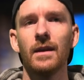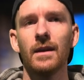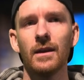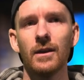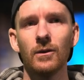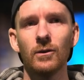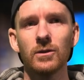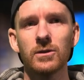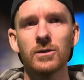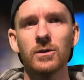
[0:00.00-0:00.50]

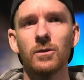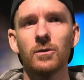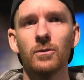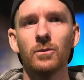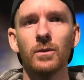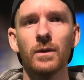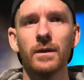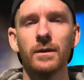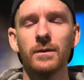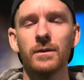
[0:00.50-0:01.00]
Also,
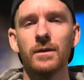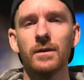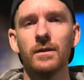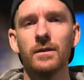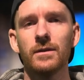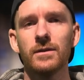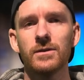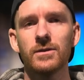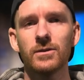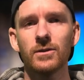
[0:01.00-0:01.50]
when you
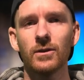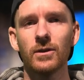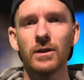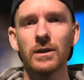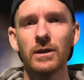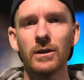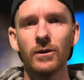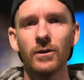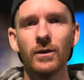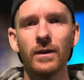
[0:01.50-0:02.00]
start
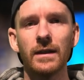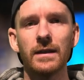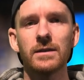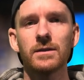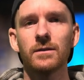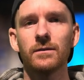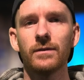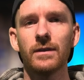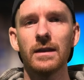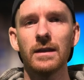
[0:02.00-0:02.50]
learning
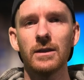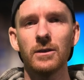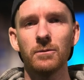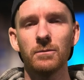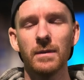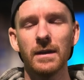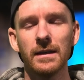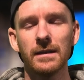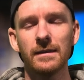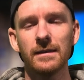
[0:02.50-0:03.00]
something, you
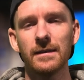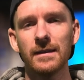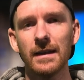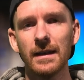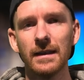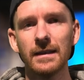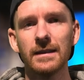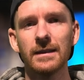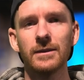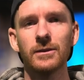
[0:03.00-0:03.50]
might
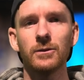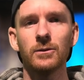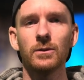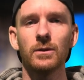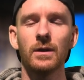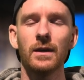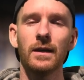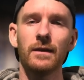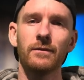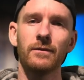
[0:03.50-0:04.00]
think that you
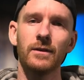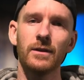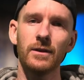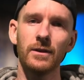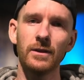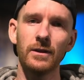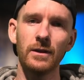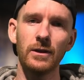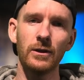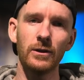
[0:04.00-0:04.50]
have
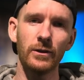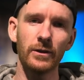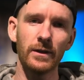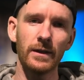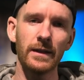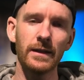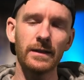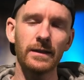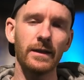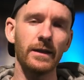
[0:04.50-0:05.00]
learned
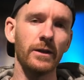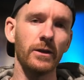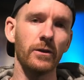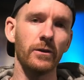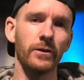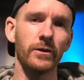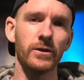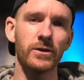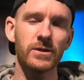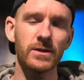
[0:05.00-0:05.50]
it and you
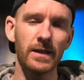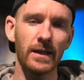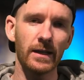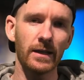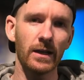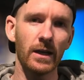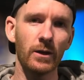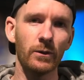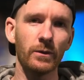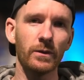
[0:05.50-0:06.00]
understand
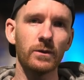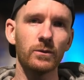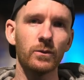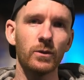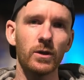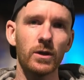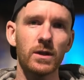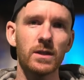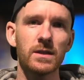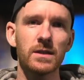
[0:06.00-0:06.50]
how it
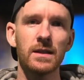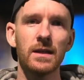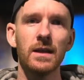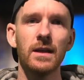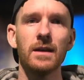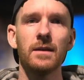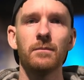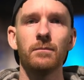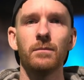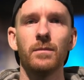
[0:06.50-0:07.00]
works,
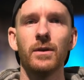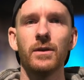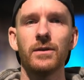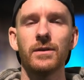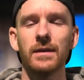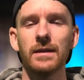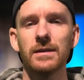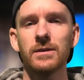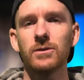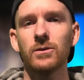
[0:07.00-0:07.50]
but
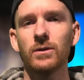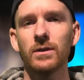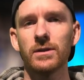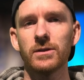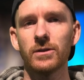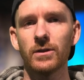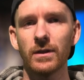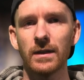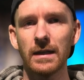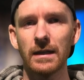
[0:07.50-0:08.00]
as soon as
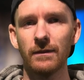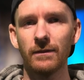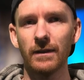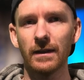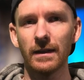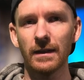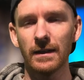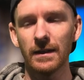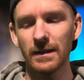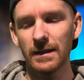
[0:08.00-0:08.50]
you're
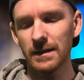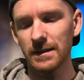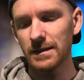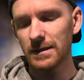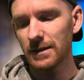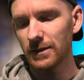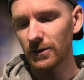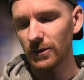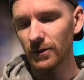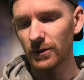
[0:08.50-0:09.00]
giving a
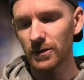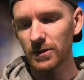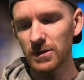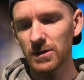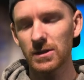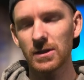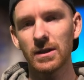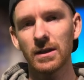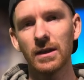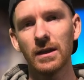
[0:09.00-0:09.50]

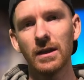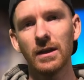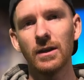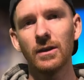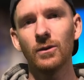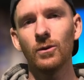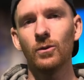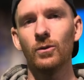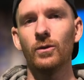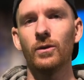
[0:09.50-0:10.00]
task
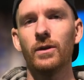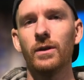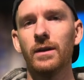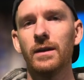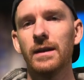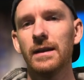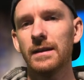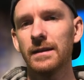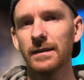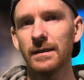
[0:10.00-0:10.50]
or
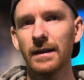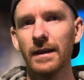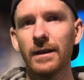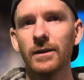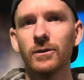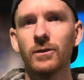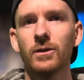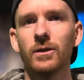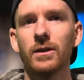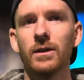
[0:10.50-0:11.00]
hit an
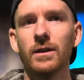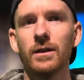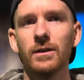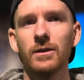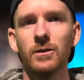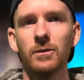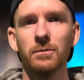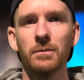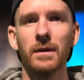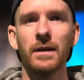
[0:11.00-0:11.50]
error,
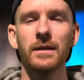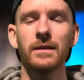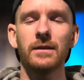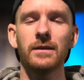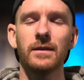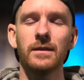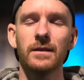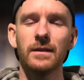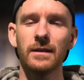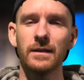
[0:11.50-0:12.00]
you might
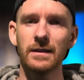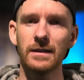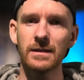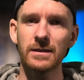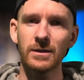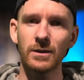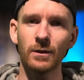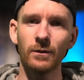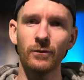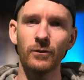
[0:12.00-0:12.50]

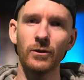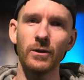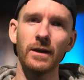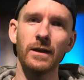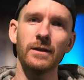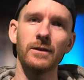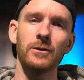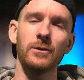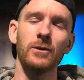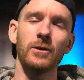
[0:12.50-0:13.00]
discover
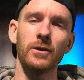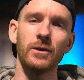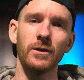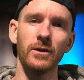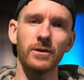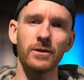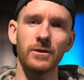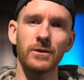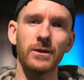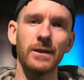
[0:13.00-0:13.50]
that you're
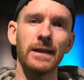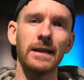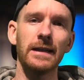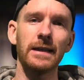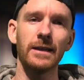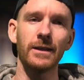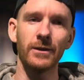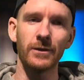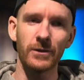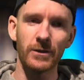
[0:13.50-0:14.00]
not really
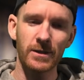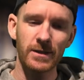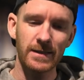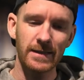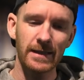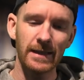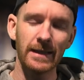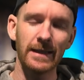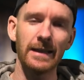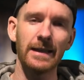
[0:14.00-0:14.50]

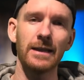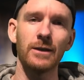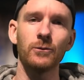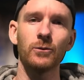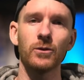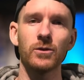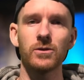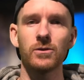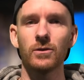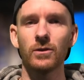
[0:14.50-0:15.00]
understanding
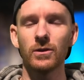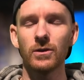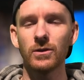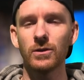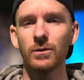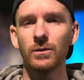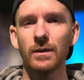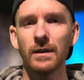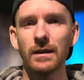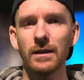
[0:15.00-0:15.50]
what you're
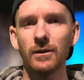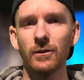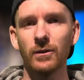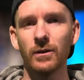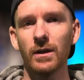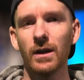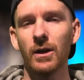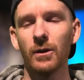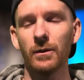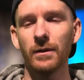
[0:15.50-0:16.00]
doing or
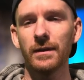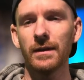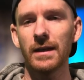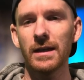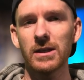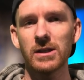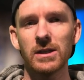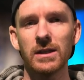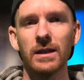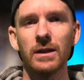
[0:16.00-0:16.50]
how it
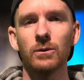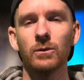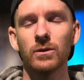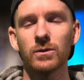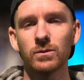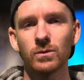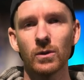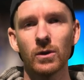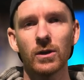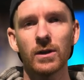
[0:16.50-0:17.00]
actually
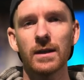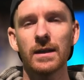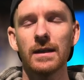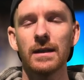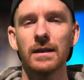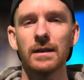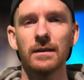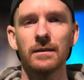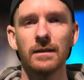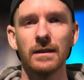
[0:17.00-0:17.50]
was
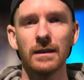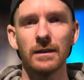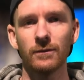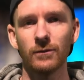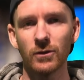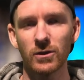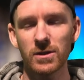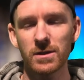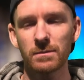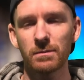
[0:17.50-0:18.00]
working in the
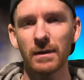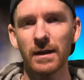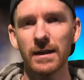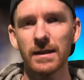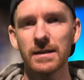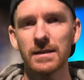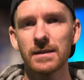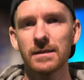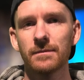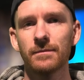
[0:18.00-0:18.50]
first
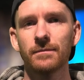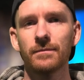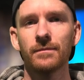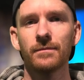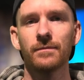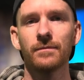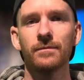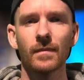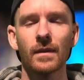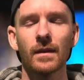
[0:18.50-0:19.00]
place.
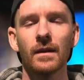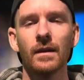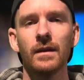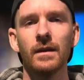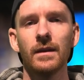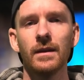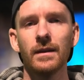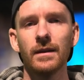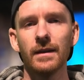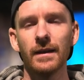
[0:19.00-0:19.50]

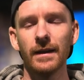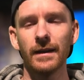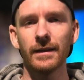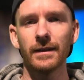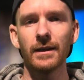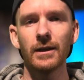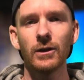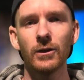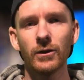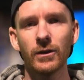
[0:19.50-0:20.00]
And
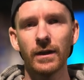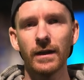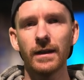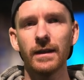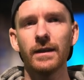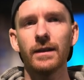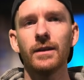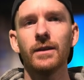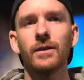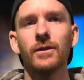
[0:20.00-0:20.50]

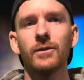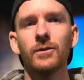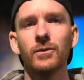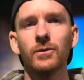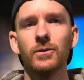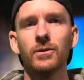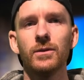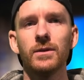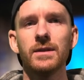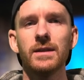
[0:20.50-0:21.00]
learning
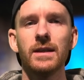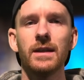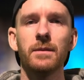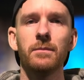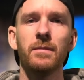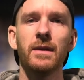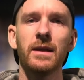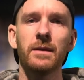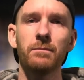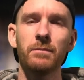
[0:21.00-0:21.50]
to see the
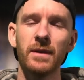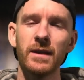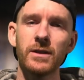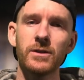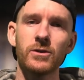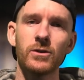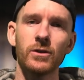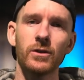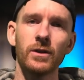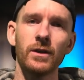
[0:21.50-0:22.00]
big
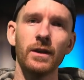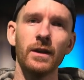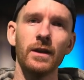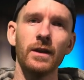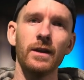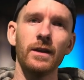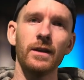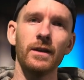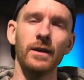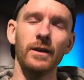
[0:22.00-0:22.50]
picture,
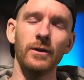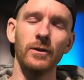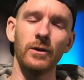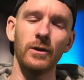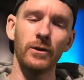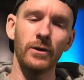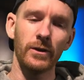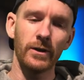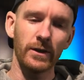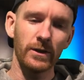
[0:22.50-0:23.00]
uh,
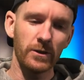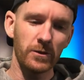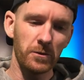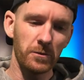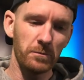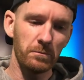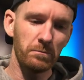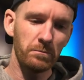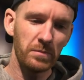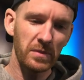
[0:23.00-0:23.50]
learning
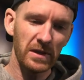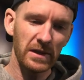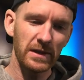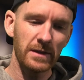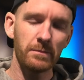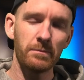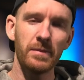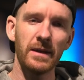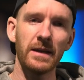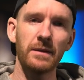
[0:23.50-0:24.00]
to
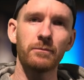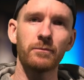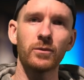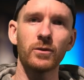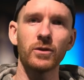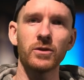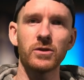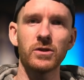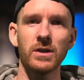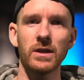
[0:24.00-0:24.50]
build big
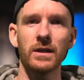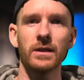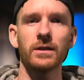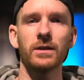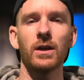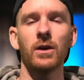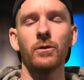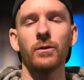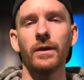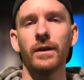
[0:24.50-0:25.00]
projects,
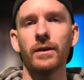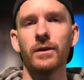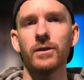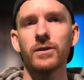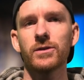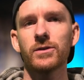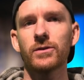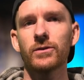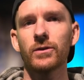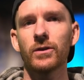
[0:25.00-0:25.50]
how they are
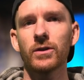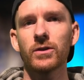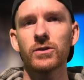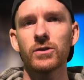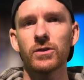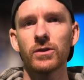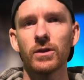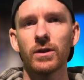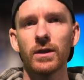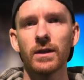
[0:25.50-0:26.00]

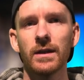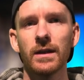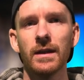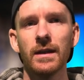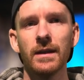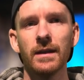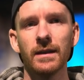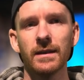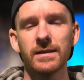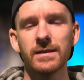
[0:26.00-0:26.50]
structured,
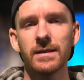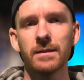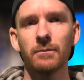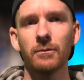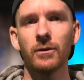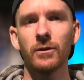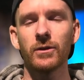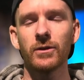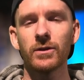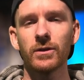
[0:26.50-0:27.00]

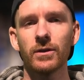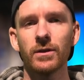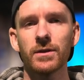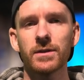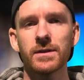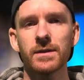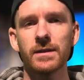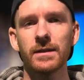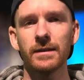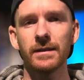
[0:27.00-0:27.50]
similar
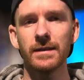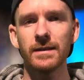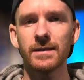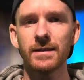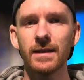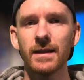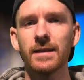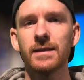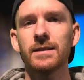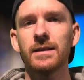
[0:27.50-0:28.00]
tasks. This
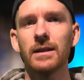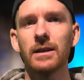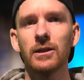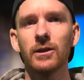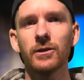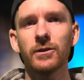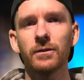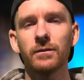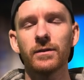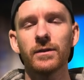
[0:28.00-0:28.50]
takes a
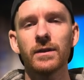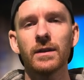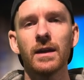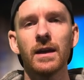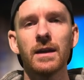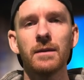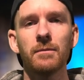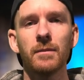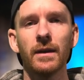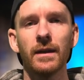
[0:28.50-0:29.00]
lot of
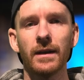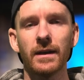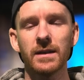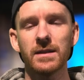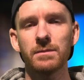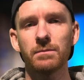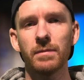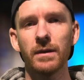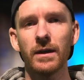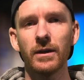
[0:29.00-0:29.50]
time and
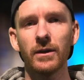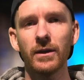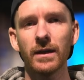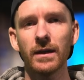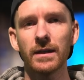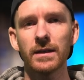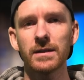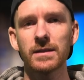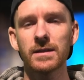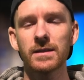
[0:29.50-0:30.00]

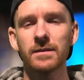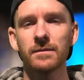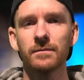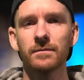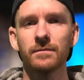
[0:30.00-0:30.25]
experience.